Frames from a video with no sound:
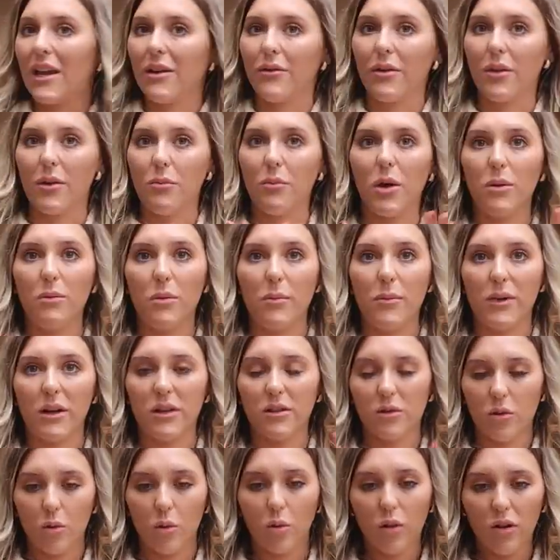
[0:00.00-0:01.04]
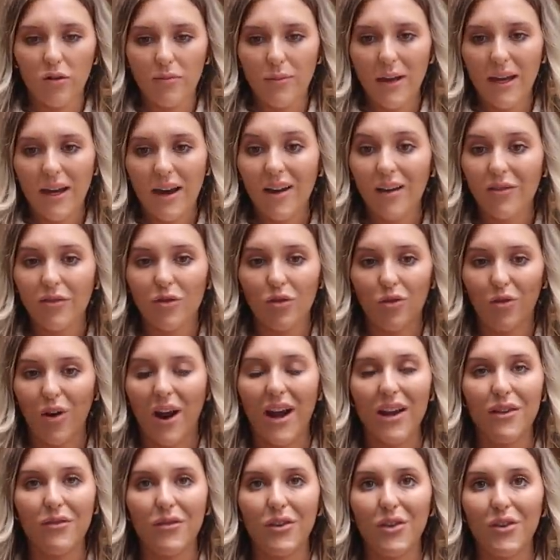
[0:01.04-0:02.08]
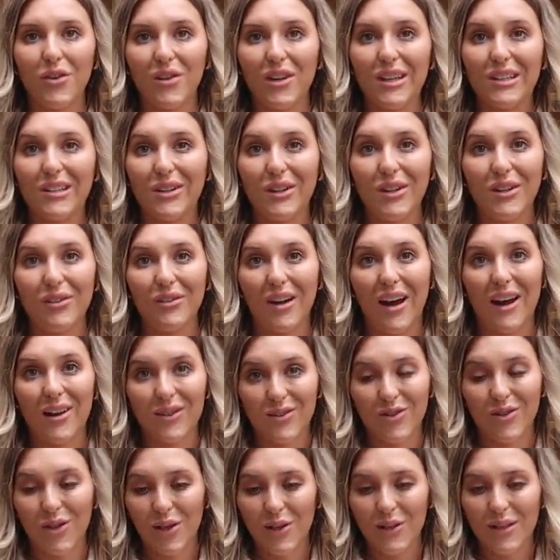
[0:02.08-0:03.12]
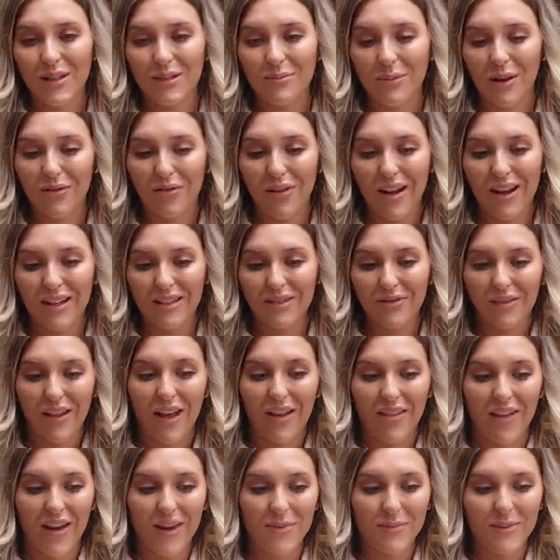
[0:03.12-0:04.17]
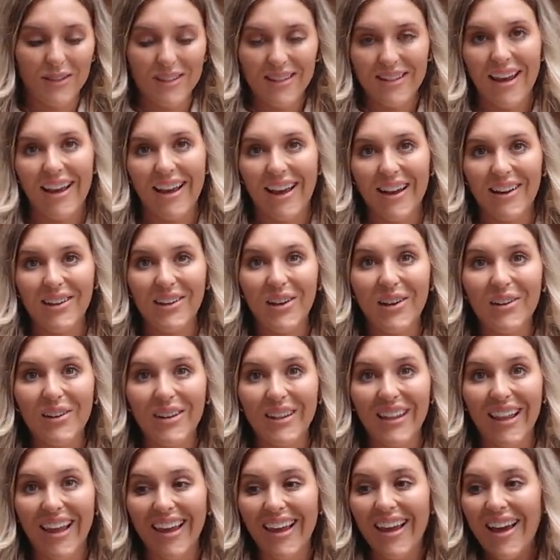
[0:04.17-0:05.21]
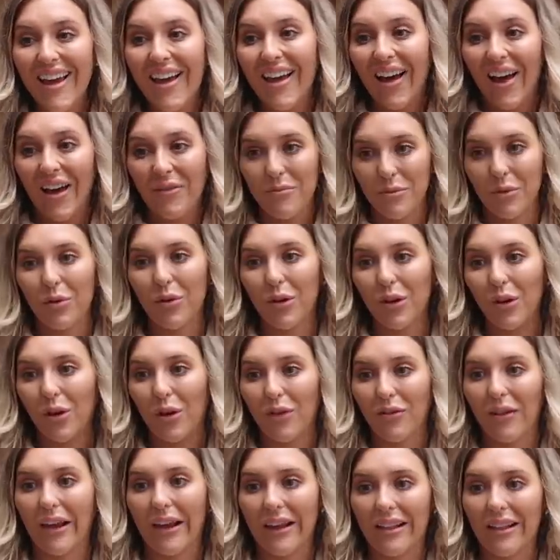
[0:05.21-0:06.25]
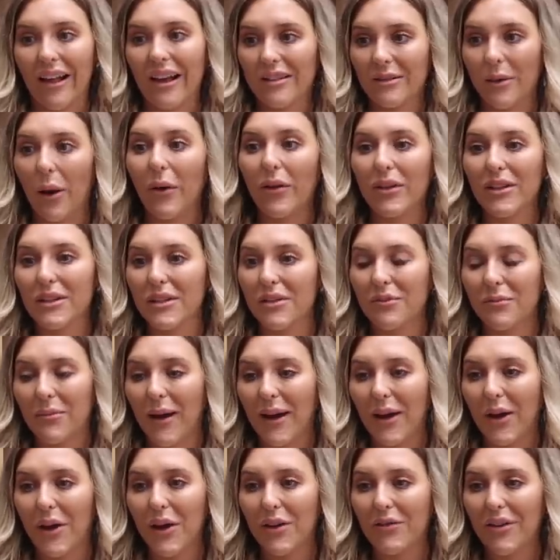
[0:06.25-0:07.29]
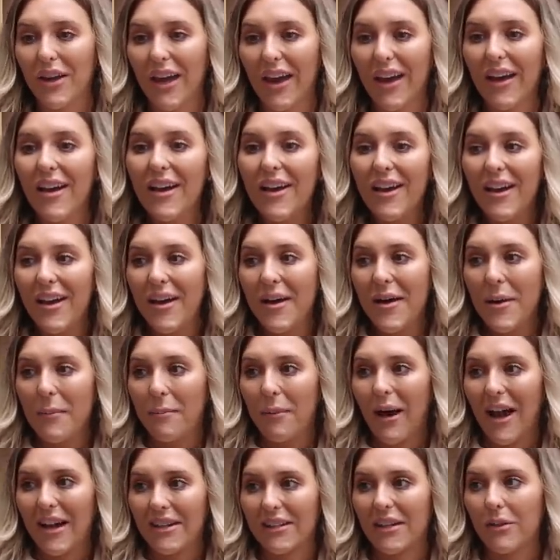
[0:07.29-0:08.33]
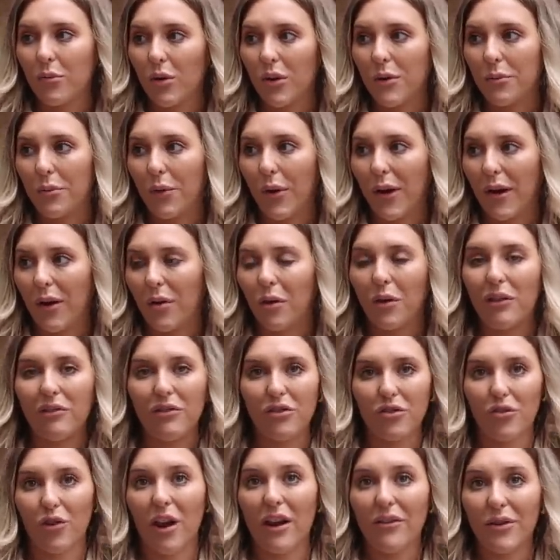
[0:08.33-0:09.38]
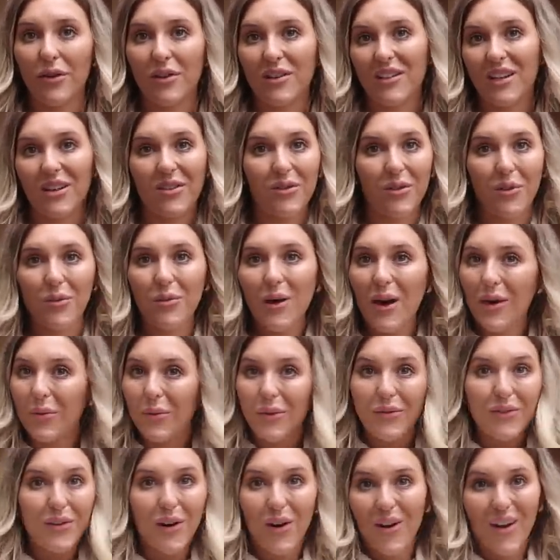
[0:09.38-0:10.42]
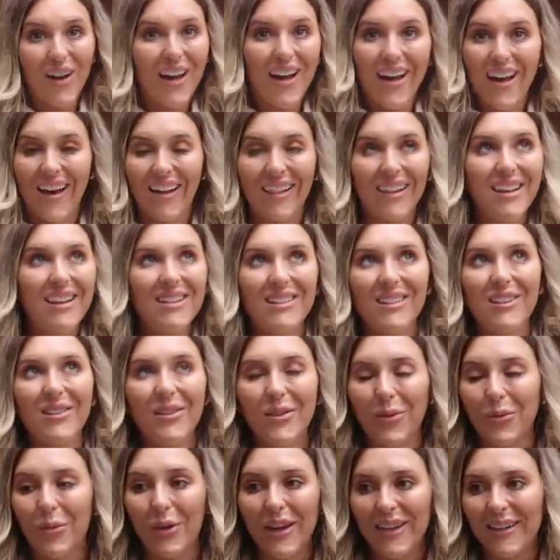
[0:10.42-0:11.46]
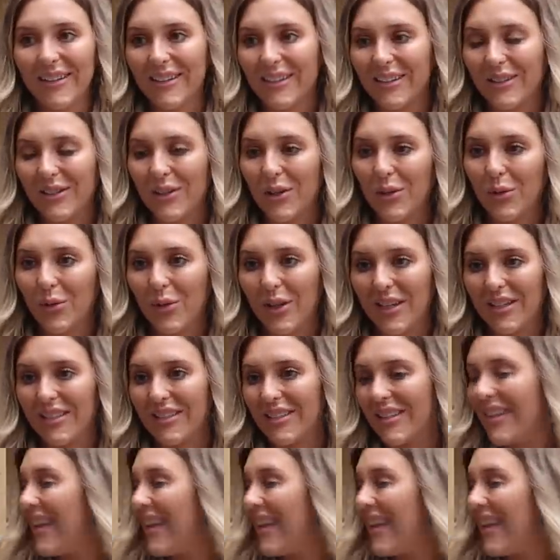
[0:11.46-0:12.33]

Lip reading: here at the moment because all of my kind of dry food is over at Josie's, my friend's flat that I'm staying at currently. I brought a lot of like glassware and stuff back over here, but I didn't want to bring all of the dry food because I thought, well, we've got at least another week to 2 weeks